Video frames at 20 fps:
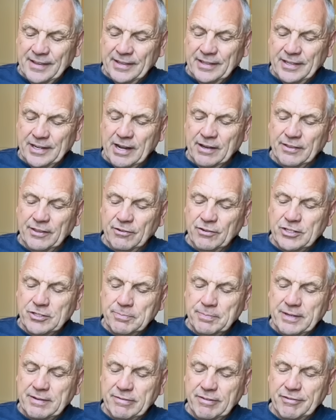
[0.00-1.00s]
there is a
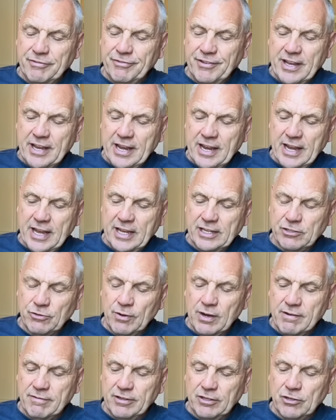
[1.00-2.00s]
bit of a fear here
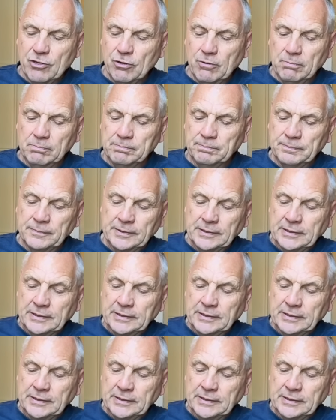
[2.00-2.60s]
to overcome.